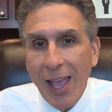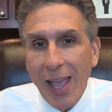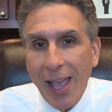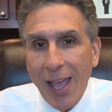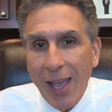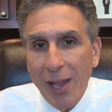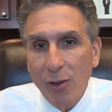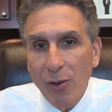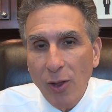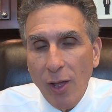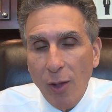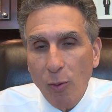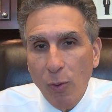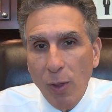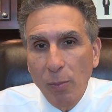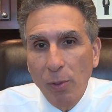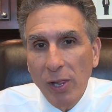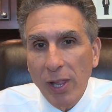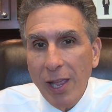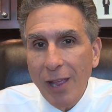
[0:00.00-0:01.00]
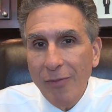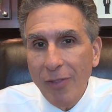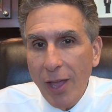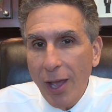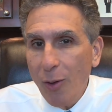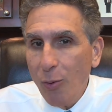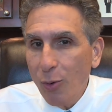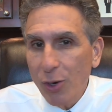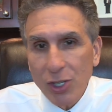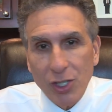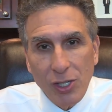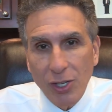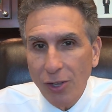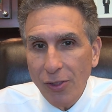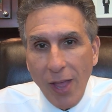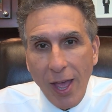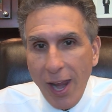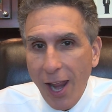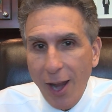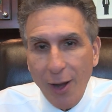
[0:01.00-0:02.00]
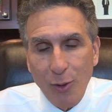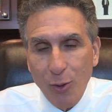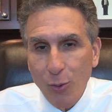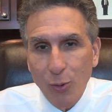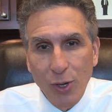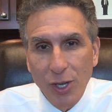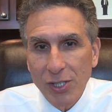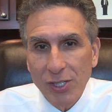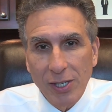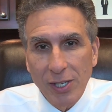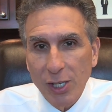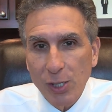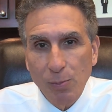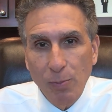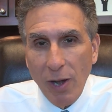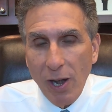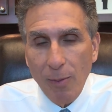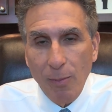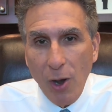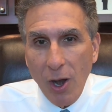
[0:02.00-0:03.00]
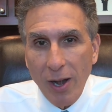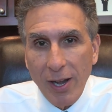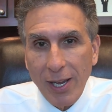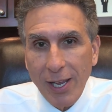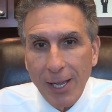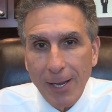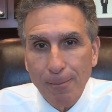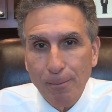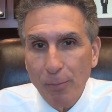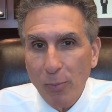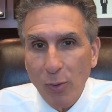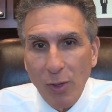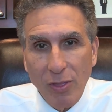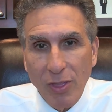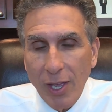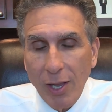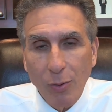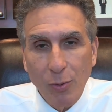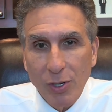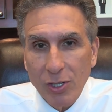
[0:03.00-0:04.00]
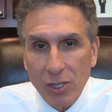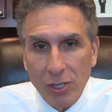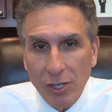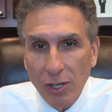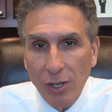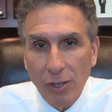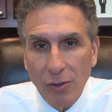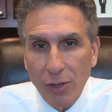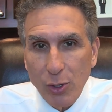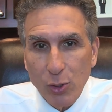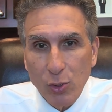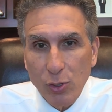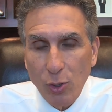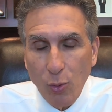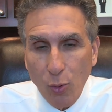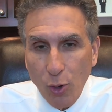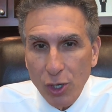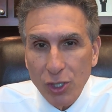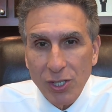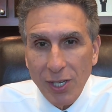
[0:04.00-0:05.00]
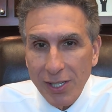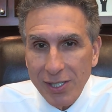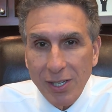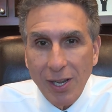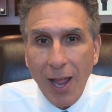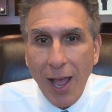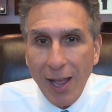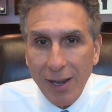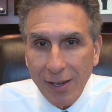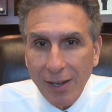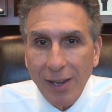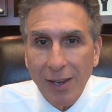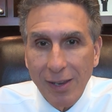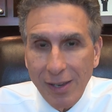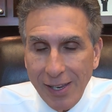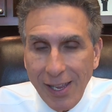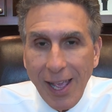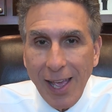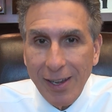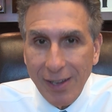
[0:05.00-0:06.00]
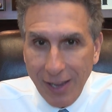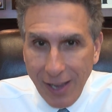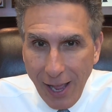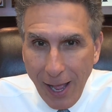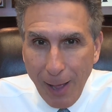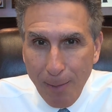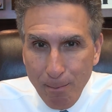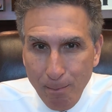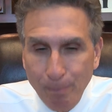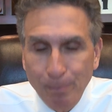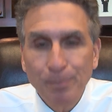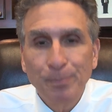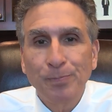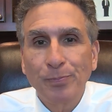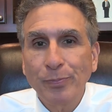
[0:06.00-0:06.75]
And we believe that we're still not out of the woods in this bear market. We think we still, the worst has not yet come.